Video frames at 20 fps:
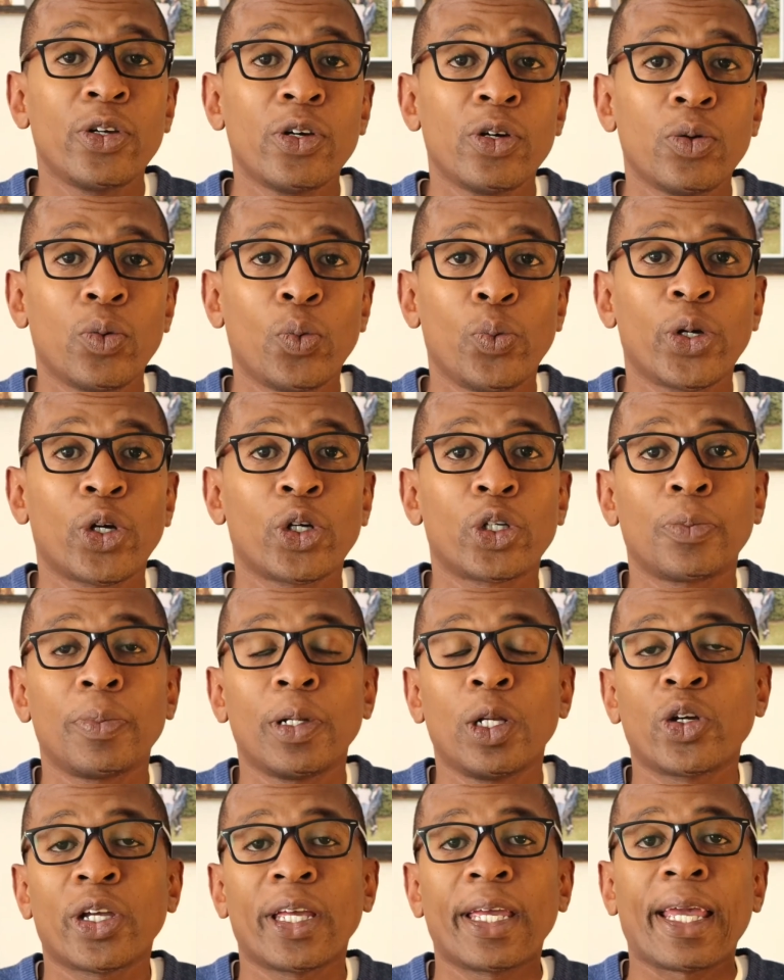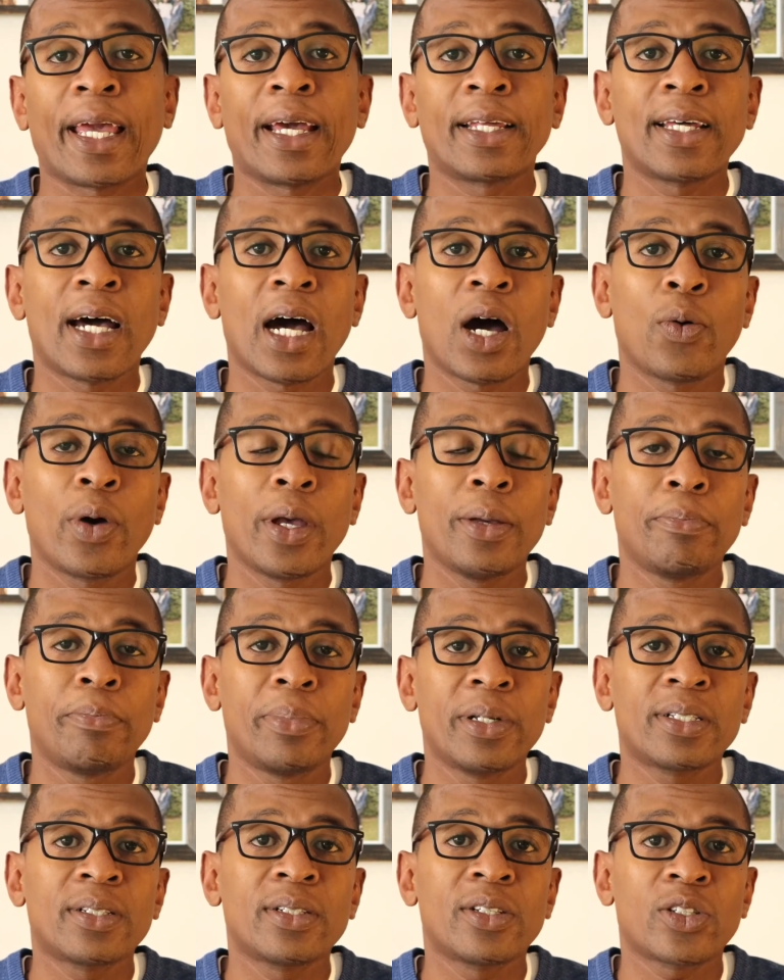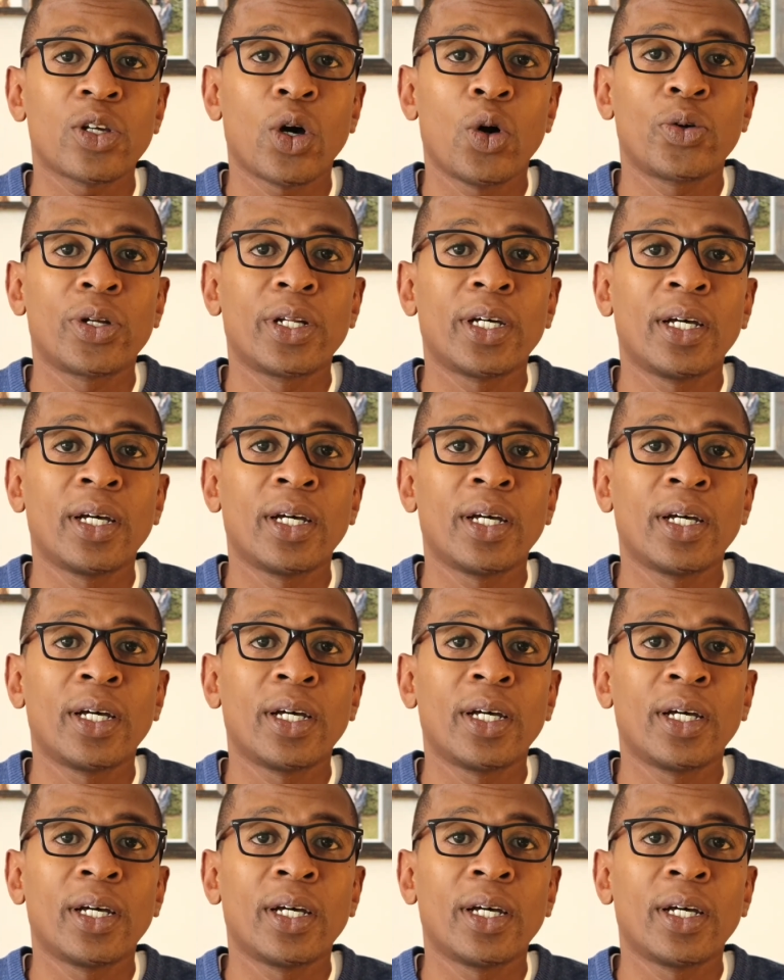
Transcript: we're going to be looking at how a business owner